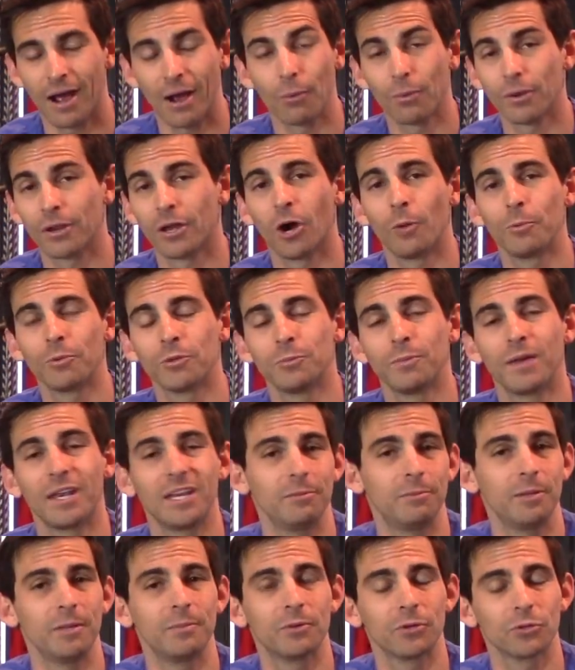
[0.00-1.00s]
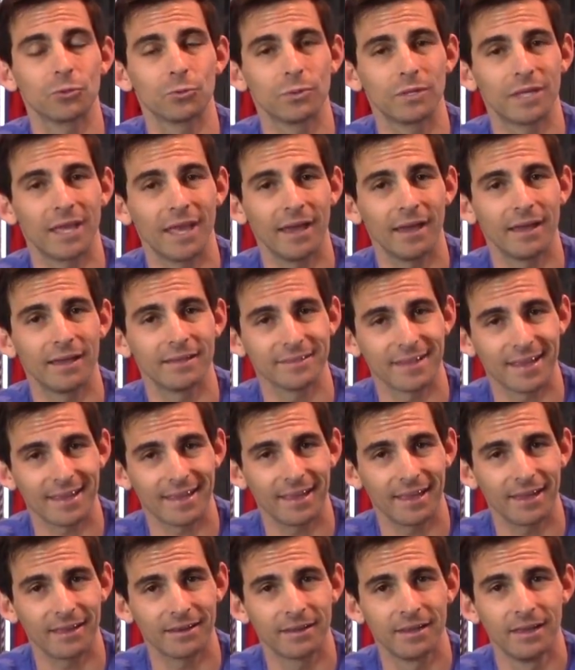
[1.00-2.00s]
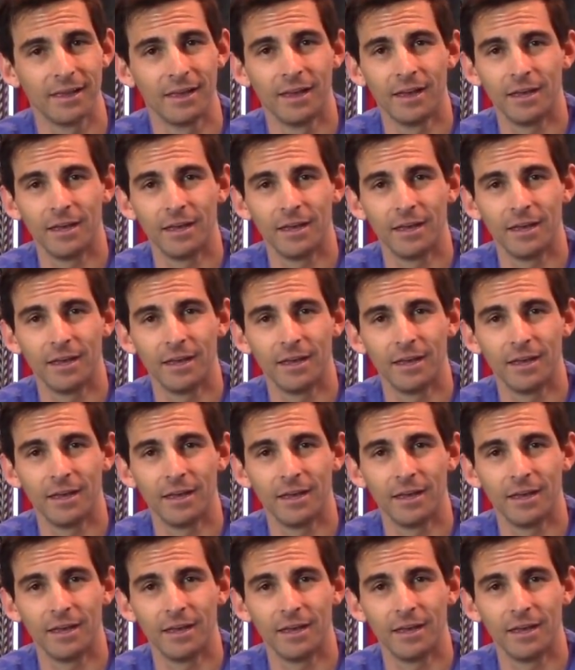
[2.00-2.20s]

I want to help as many people as we can, as I can.